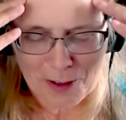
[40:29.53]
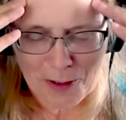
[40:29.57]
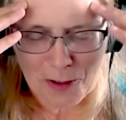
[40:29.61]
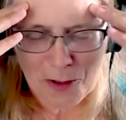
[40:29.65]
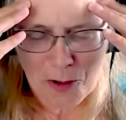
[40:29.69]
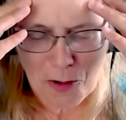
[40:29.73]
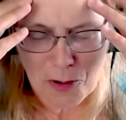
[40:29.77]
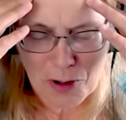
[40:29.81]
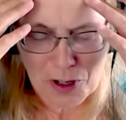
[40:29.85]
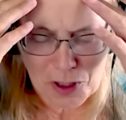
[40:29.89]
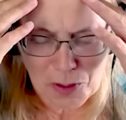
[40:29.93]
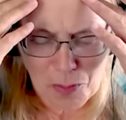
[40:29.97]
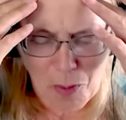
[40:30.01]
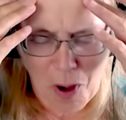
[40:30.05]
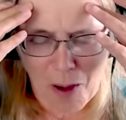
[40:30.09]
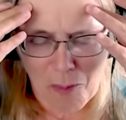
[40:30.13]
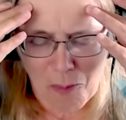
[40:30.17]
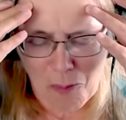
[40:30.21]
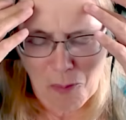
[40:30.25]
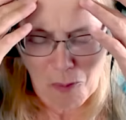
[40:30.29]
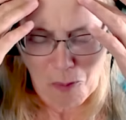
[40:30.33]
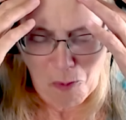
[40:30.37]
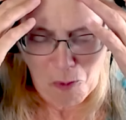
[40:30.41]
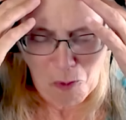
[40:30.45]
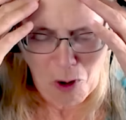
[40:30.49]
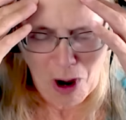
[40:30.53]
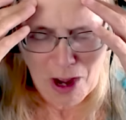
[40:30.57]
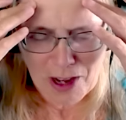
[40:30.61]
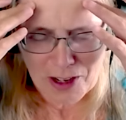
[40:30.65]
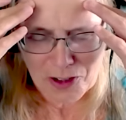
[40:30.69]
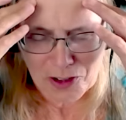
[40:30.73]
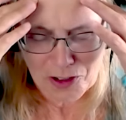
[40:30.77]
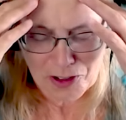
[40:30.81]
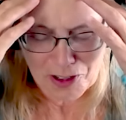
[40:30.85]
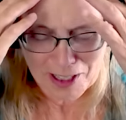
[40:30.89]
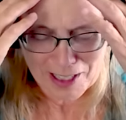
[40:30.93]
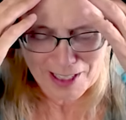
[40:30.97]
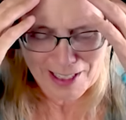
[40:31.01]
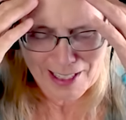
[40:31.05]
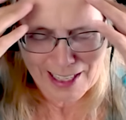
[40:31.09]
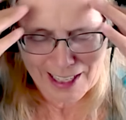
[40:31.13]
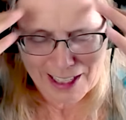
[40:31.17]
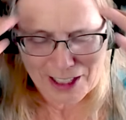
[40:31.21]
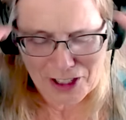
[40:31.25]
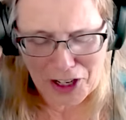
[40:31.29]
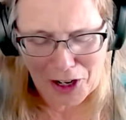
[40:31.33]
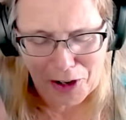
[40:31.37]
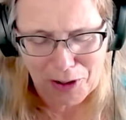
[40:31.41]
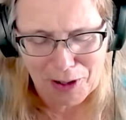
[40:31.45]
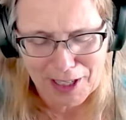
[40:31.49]
who his mom was, and
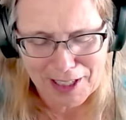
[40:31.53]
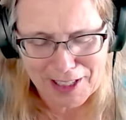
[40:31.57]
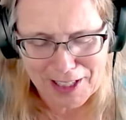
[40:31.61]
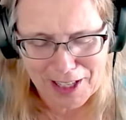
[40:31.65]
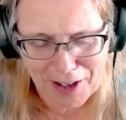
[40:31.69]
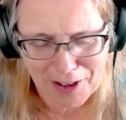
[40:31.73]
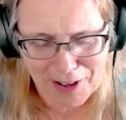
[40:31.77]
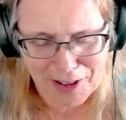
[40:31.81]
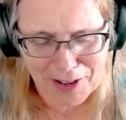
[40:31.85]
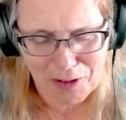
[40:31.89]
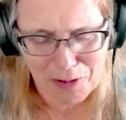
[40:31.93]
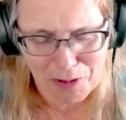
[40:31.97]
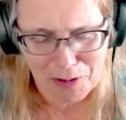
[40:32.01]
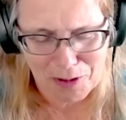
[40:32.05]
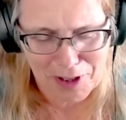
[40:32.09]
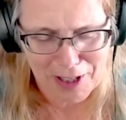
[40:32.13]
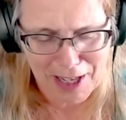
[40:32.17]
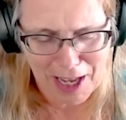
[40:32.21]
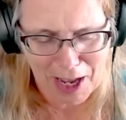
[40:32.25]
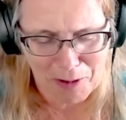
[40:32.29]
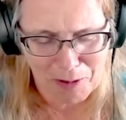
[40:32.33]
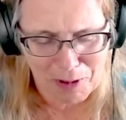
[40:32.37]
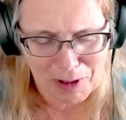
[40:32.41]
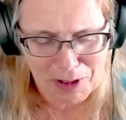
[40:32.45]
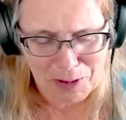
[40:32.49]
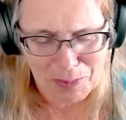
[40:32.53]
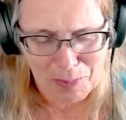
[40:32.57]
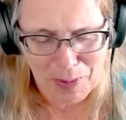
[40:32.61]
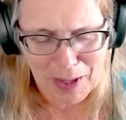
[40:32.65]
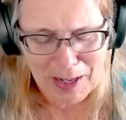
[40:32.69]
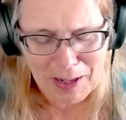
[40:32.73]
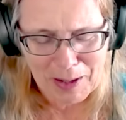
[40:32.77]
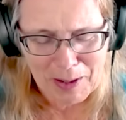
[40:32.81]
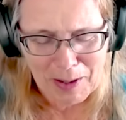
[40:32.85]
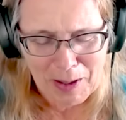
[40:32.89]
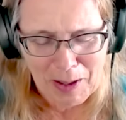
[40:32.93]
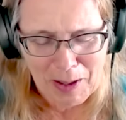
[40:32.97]
et cetera, and who his dad was. But